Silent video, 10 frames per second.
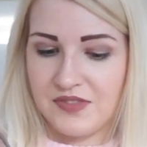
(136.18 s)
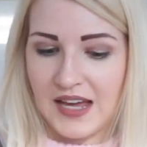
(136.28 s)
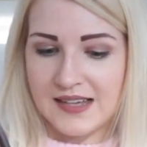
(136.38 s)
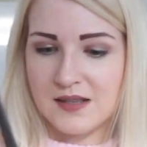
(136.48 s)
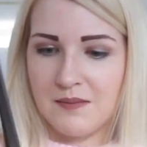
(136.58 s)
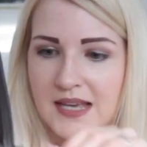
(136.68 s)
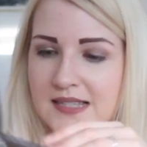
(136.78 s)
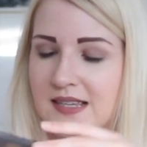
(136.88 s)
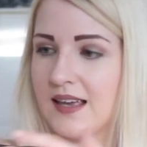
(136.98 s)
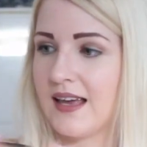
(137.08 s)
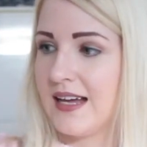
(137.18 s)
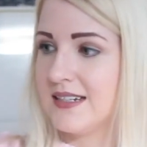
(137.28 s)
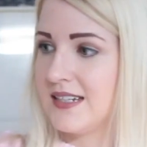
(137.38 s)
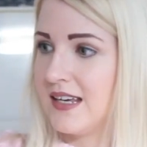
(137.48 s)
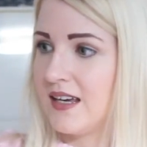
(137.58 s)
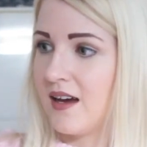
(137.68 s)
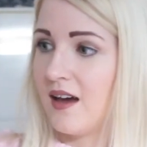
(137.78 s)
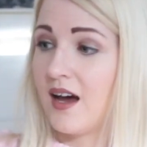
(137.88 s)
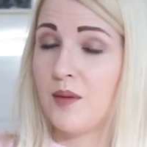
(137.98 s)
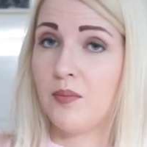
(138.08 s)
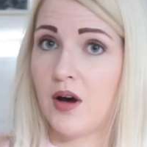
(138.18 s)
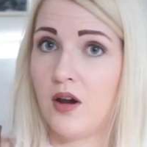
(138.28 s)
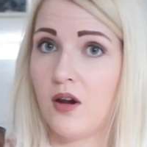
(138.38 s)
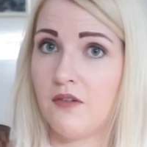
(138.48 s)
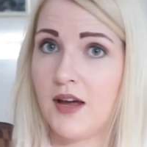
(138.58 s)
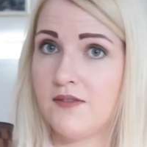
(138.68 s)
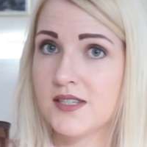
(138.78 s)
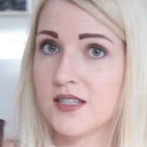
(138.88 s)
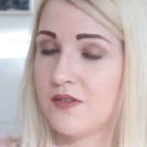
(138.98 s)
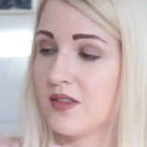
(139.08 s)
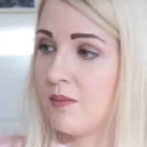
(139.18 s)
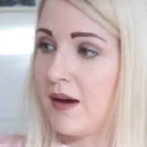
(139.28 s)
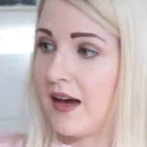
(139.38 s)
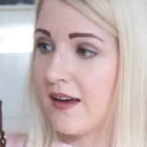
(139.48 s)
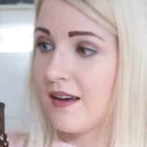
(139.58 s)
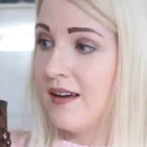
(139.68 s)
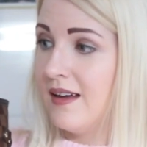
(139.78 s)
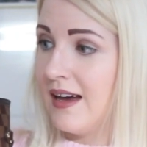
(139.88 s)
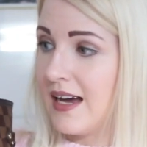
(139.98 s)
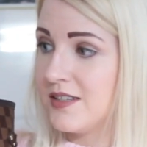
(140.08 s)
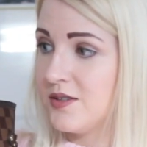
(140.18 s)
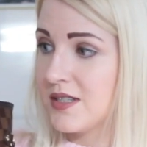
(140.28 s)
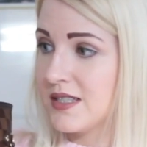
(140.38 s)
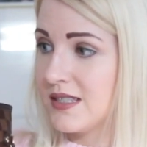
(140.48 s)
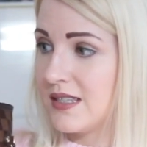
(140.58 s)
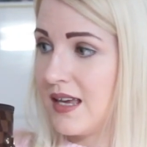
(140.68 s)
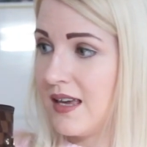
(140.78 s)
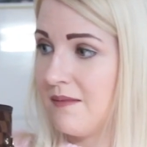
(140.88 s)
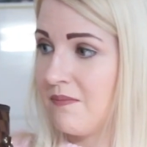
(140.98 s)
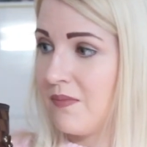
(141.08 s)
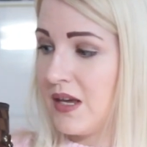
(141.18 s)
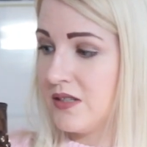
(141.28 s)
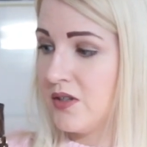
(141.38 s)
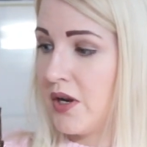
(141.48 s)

That's amazing. And here I put a lot of heavy stuff in the bag. As you can see, there's